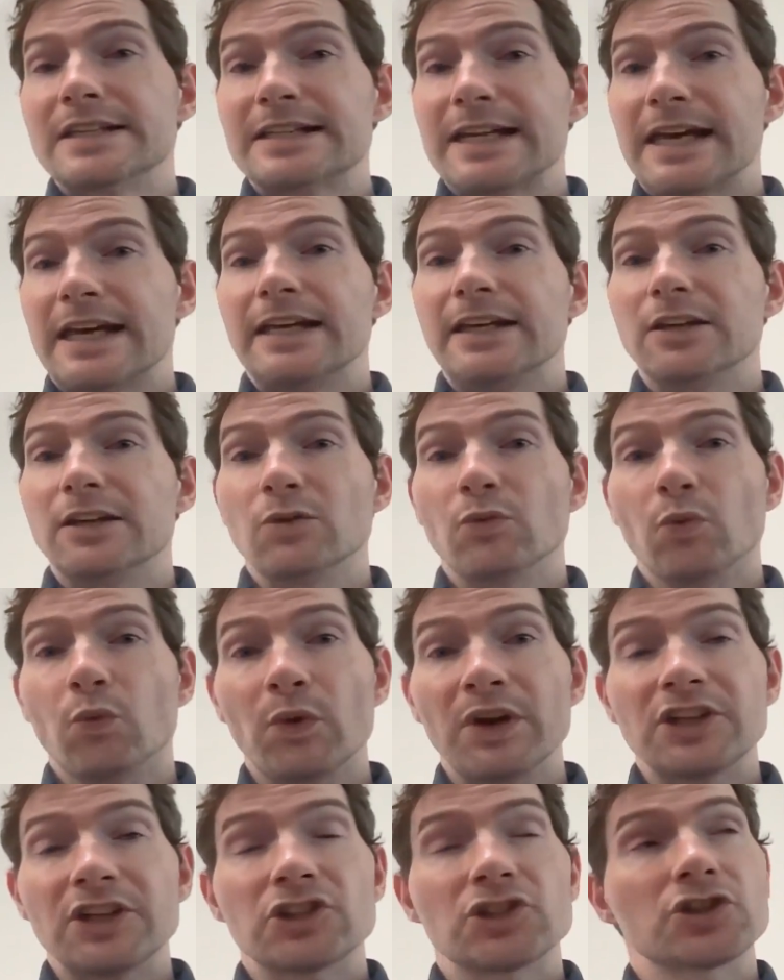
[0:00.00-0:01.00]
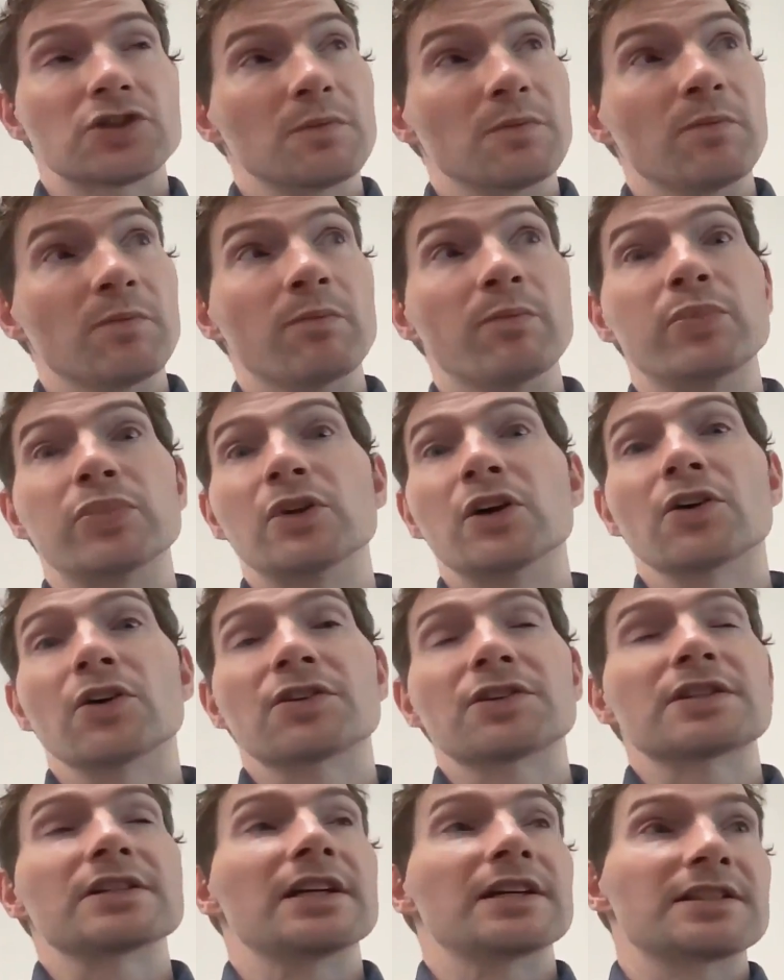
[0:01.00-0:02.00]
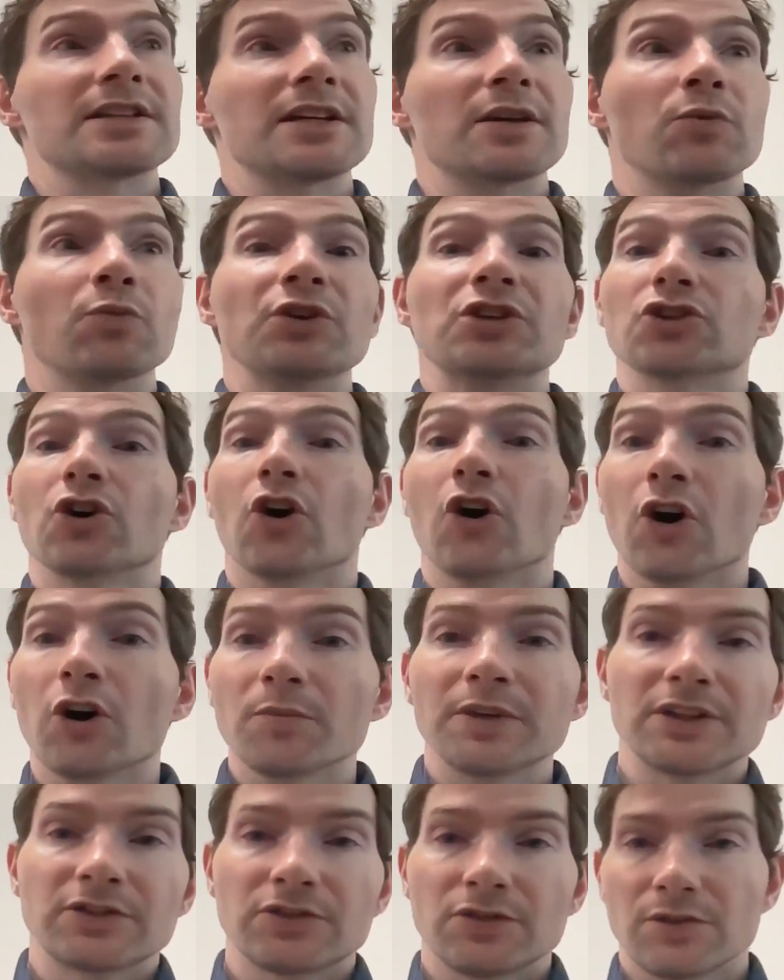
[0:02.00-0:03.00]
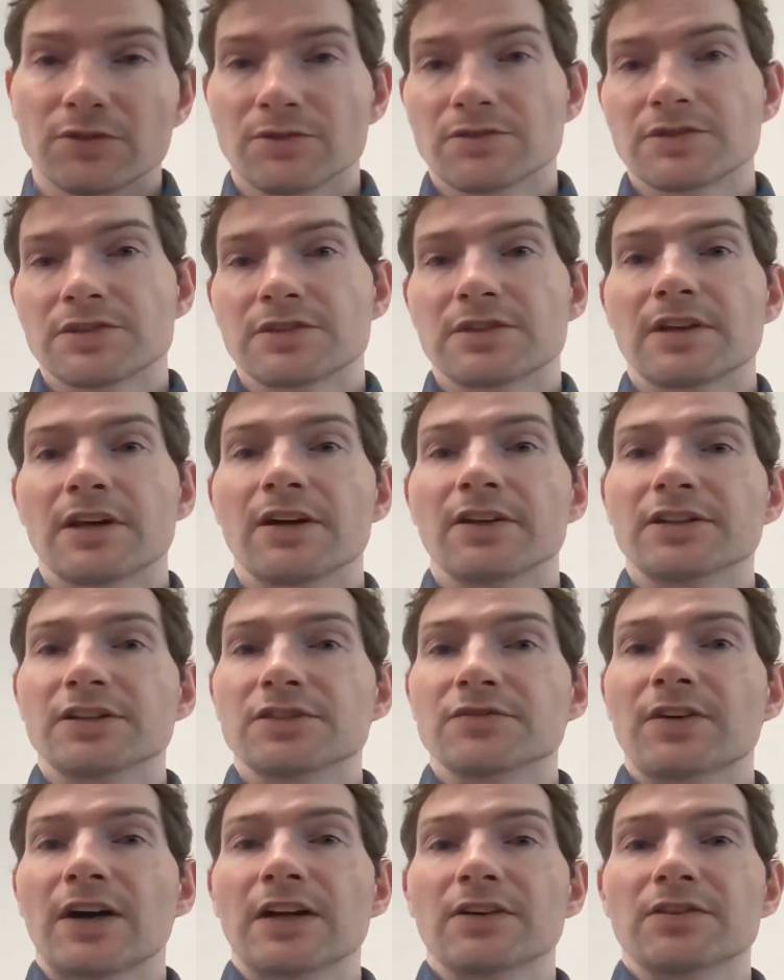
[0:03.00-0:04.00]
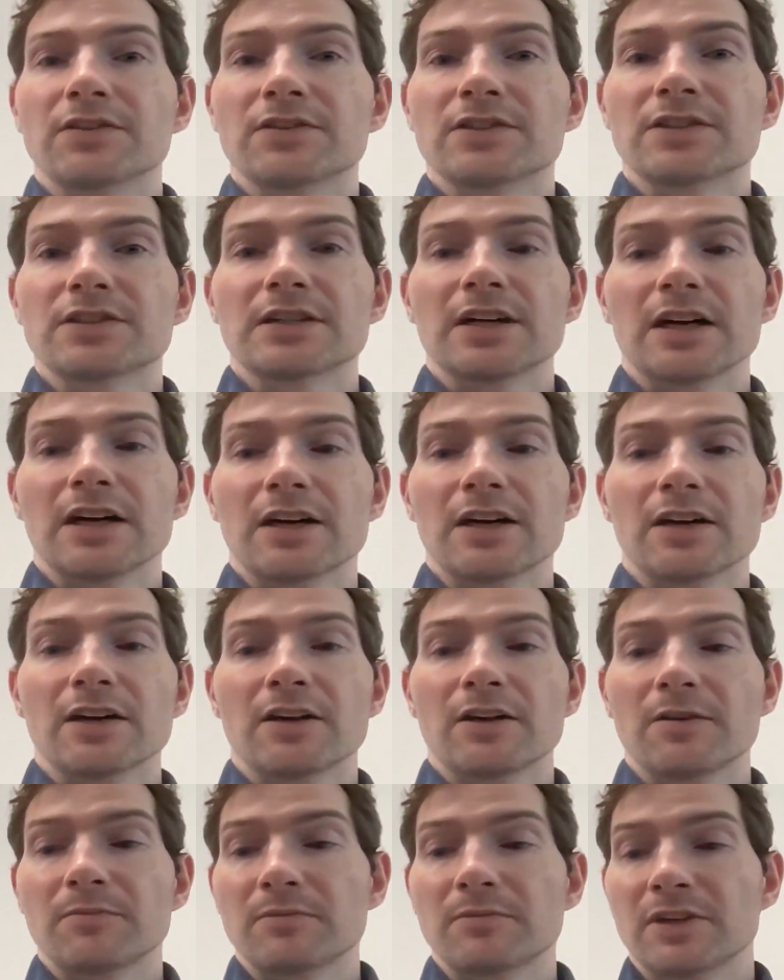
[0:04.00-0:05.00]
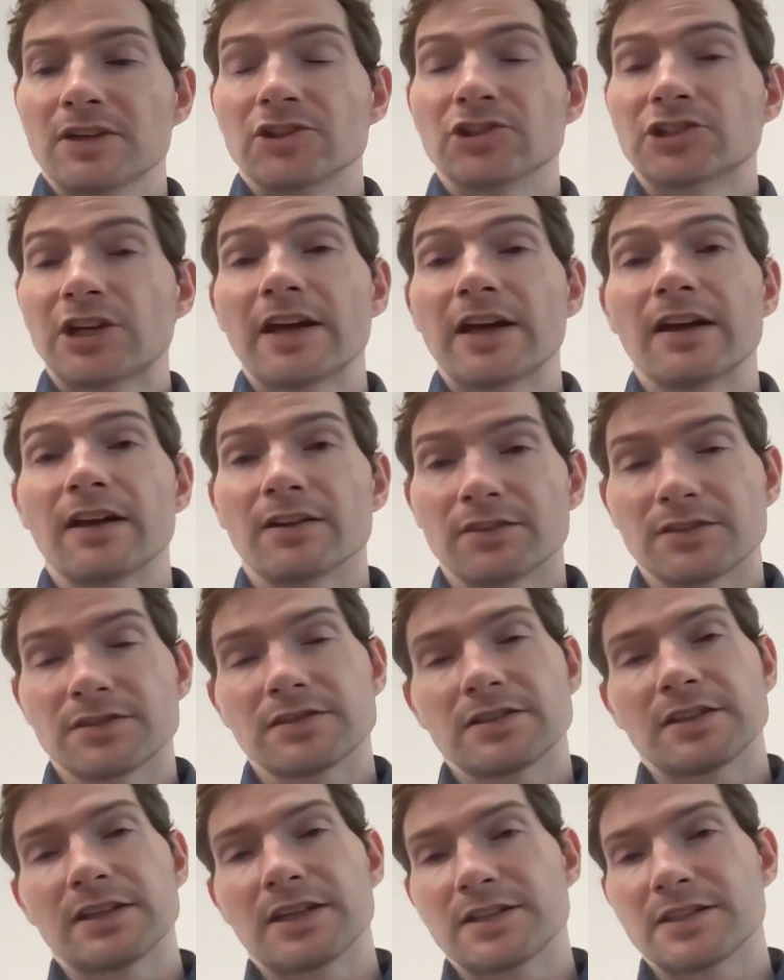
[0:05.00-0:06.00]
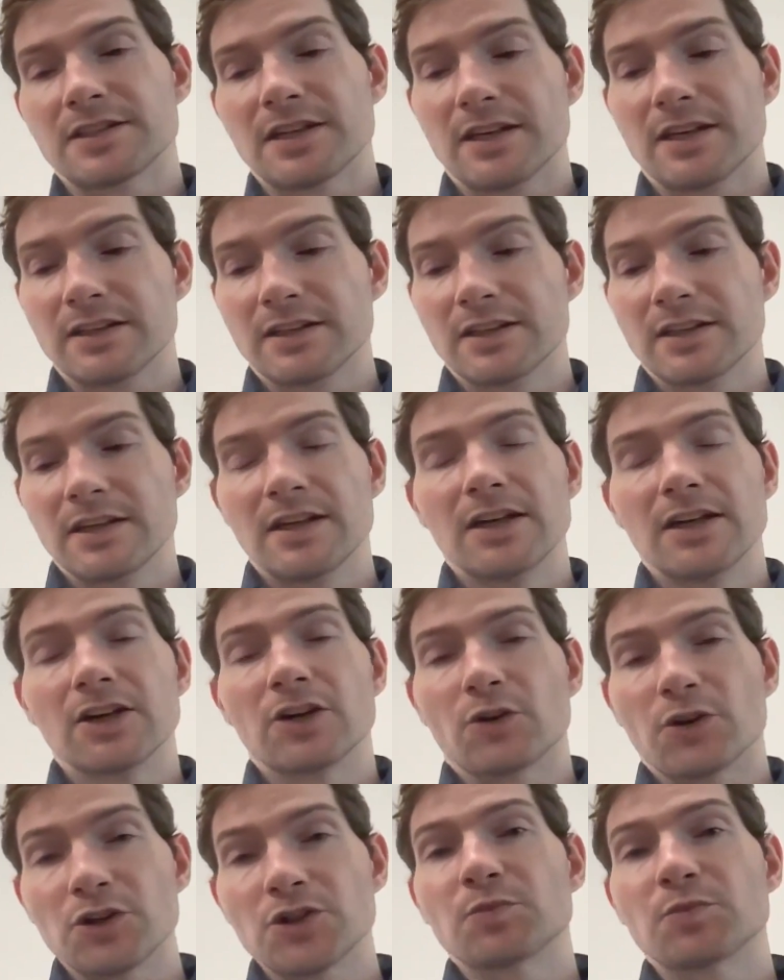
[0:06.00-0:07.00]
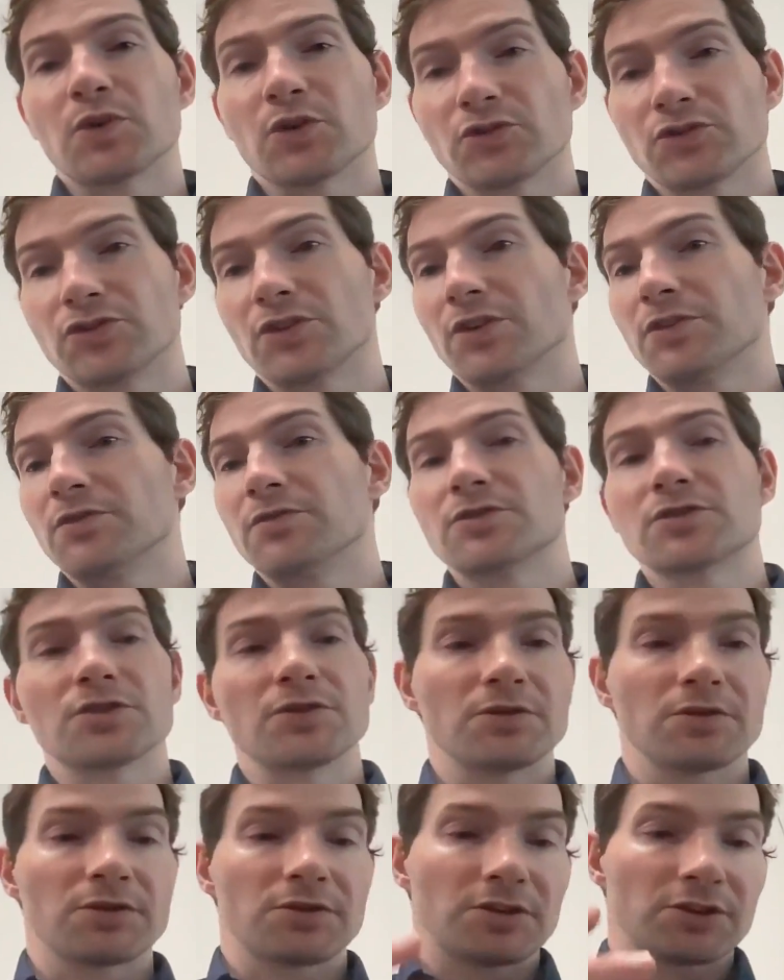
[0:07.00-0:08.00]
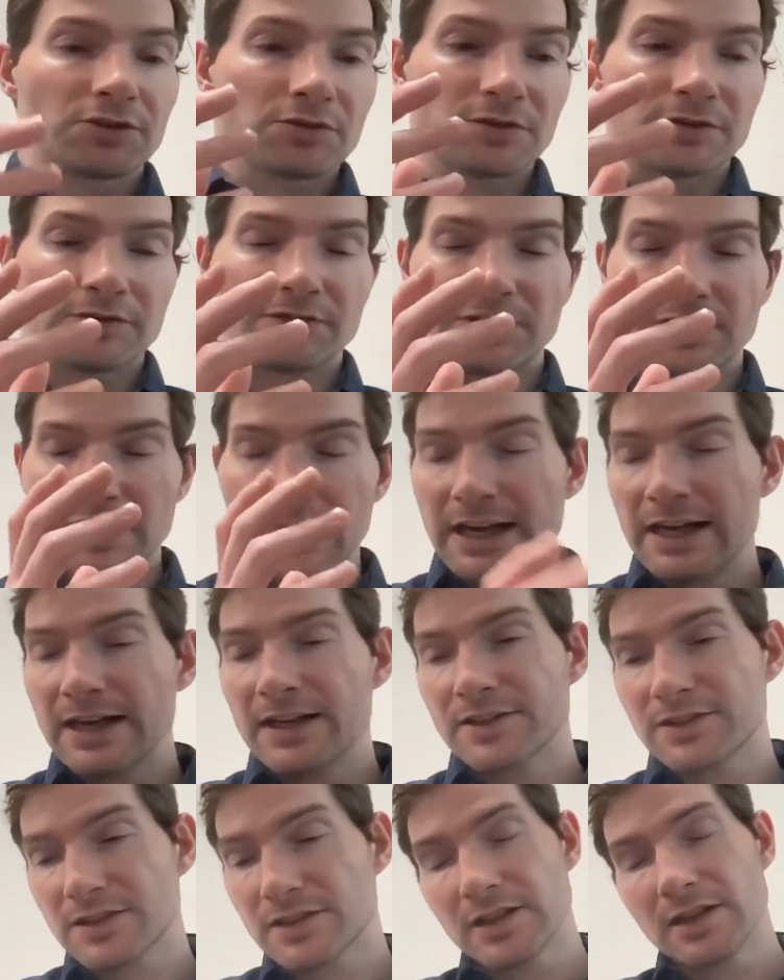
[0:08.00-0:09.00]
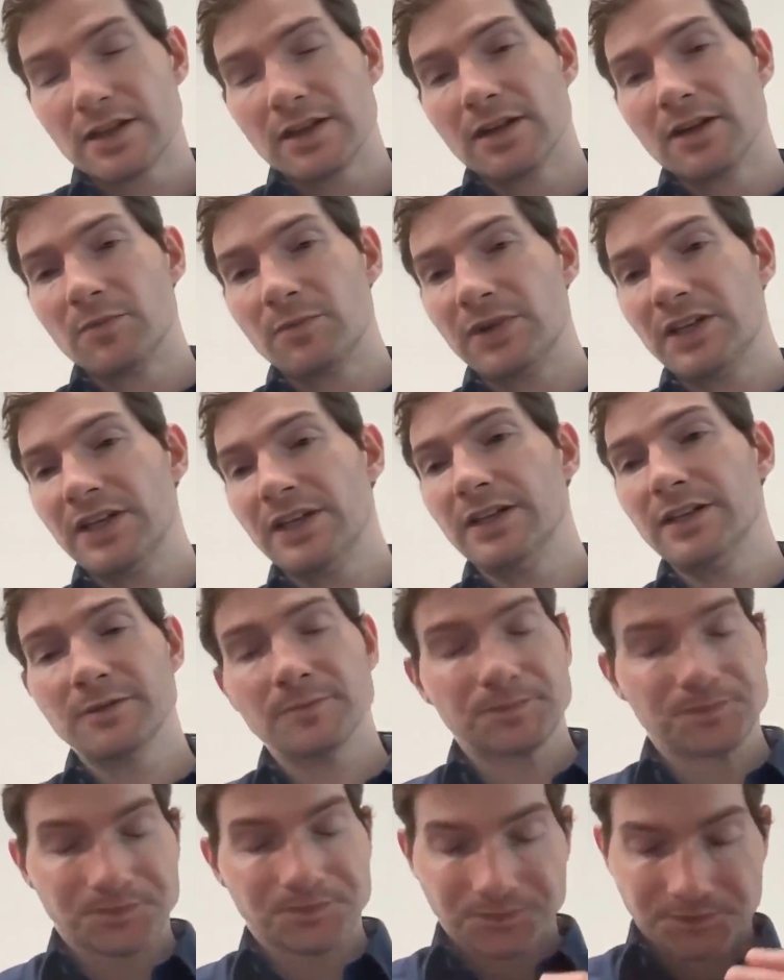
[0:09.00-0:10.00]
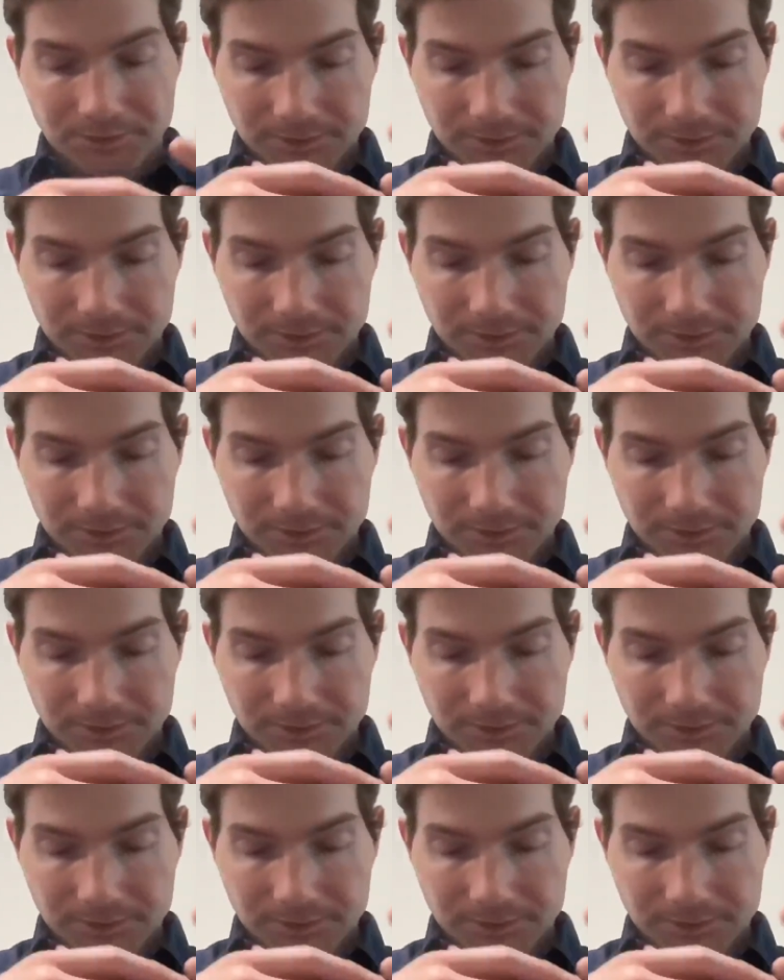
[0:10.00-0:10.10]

saying which blocks, let's say, which orbitals these valence shells, let's say, correspond to. So you're going to have the S, P,